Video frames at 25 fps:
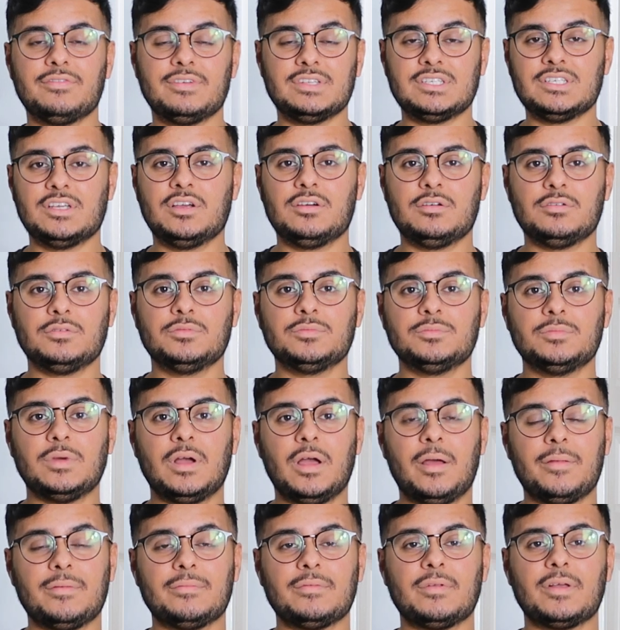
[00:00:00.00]
video
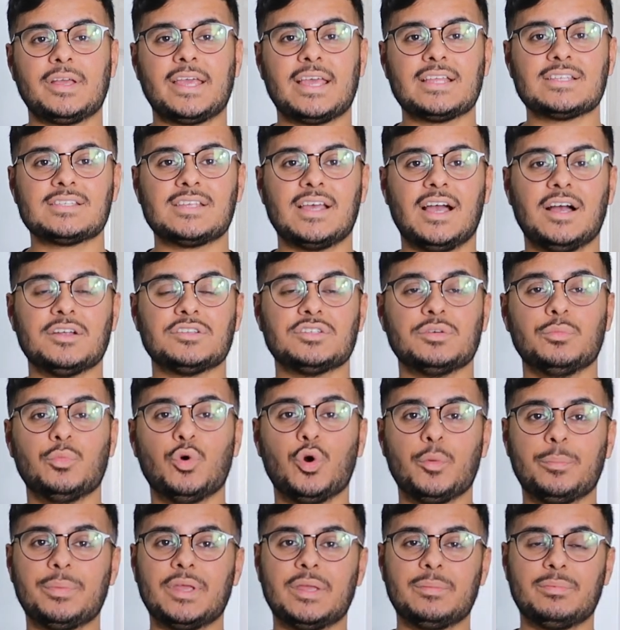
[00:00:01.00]
and gets it out to
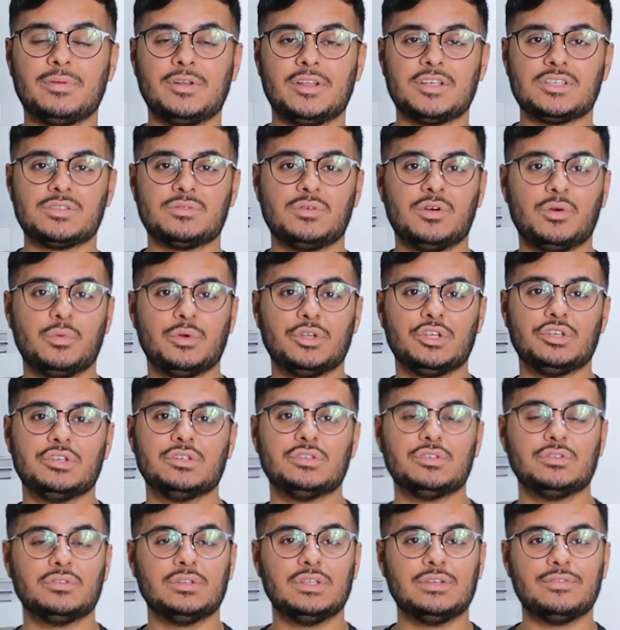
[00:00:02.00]
more people as well when you
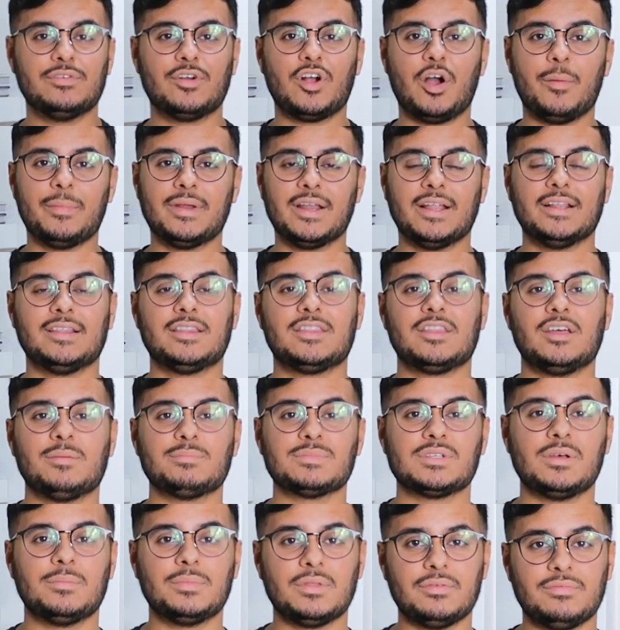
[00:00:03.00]
do leave a comment and
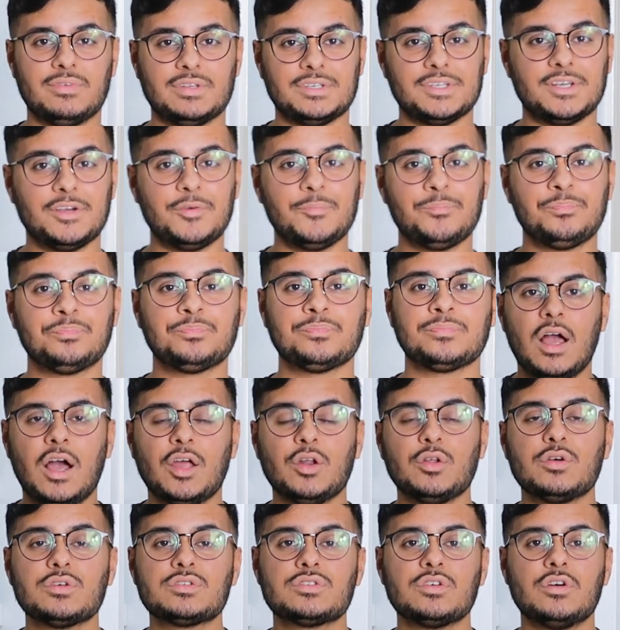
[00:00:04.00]
thumbs up the video.
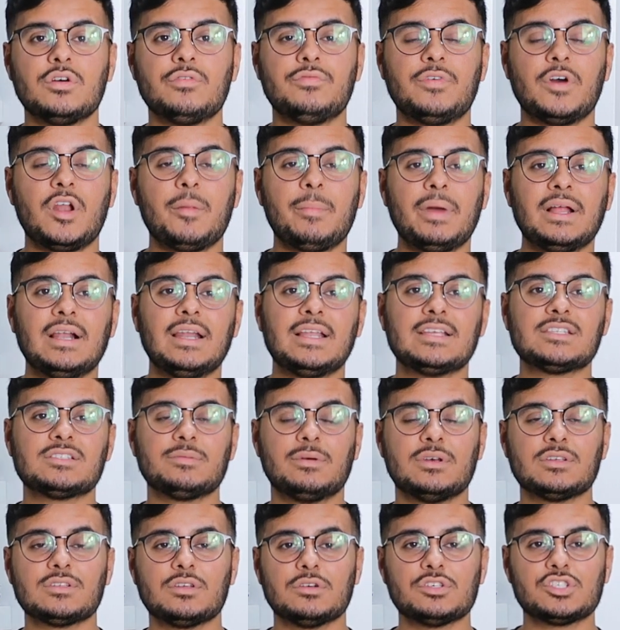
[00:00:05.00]
And also follow my links to
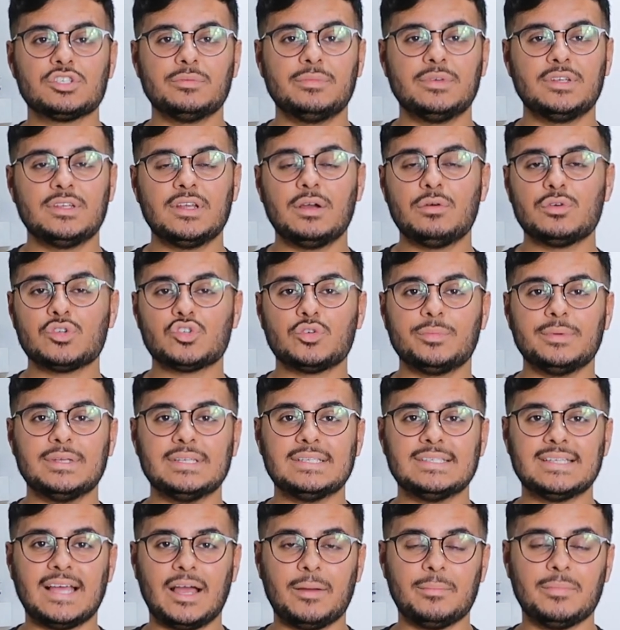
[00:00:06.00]
my social media, which will be
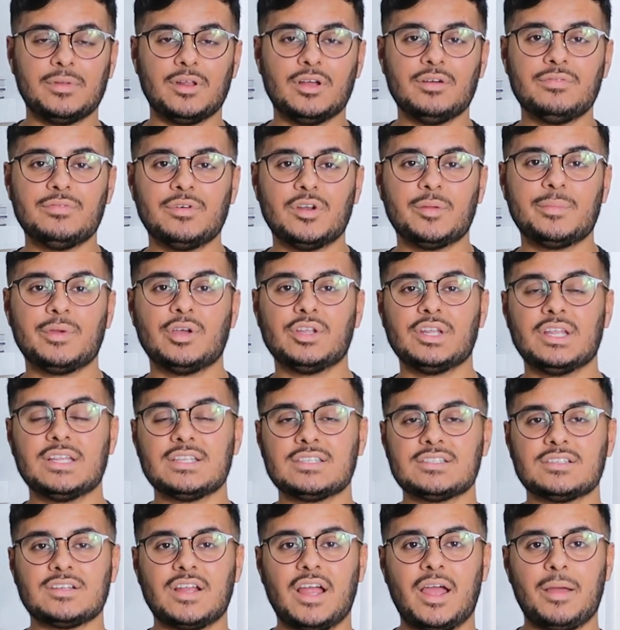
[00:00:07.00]
down below. Follow me on
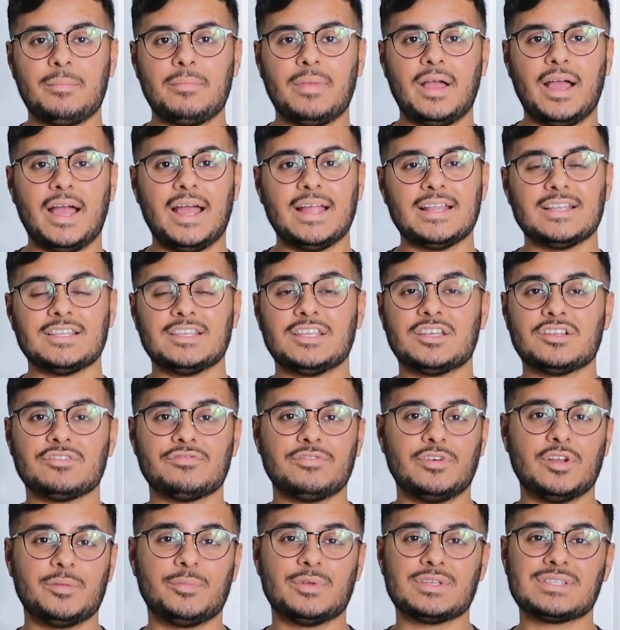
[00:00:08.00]
Instagram, and you can
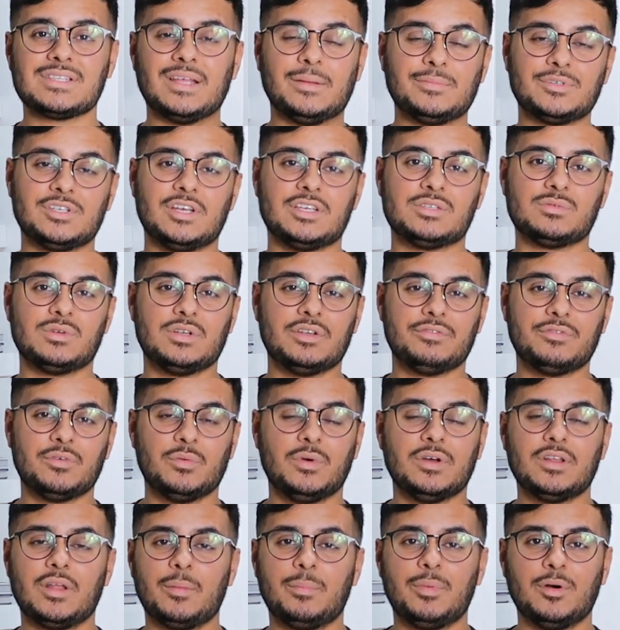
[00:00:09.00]
follow me on Snapchat as well if you
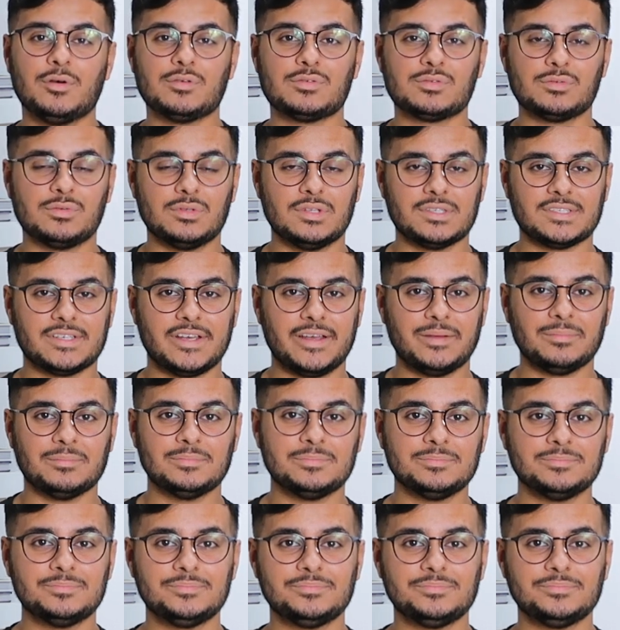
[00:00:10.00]
want. I post all the time.